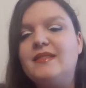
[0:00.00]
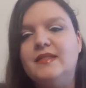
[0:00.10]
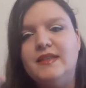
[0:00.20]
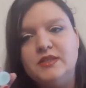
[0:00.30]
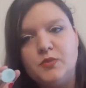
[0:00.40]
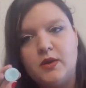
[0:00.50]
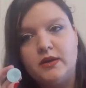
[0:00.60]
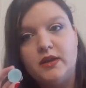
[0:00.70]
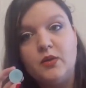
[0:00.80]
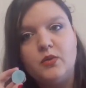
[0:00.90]
This
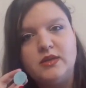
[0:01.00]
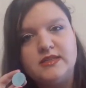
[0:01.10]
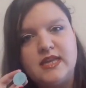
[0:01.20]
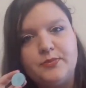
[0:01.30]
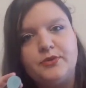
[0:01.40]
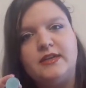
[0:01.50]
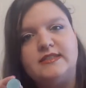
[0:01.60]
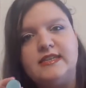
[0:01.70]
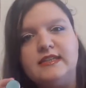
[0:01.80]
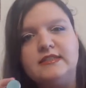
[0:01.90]
one was a
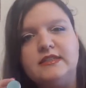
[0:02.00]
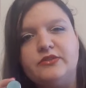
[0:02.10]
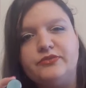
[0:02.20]
present